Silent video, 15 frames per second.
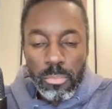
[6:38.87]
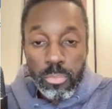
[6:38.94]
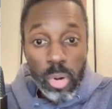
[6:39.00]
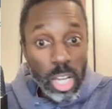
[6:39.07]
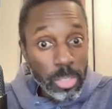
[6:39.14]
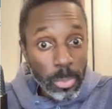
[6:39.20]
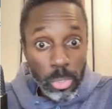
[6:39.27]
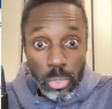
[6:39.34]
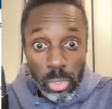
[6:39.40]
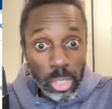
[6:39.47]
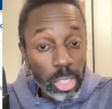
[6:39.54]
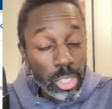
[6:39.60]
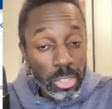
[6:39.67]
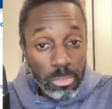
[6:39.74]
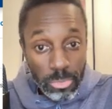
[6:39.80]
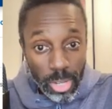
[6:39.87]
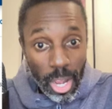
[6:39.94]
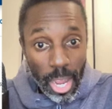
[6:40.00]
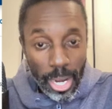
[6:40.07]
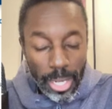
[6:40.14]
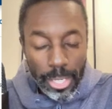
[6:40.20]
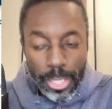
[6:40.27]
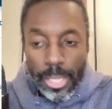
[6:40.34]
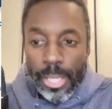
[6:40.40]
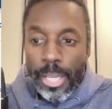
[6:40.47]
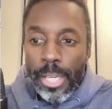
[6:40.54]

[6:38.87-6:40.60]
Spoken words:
prospect you're looking to find,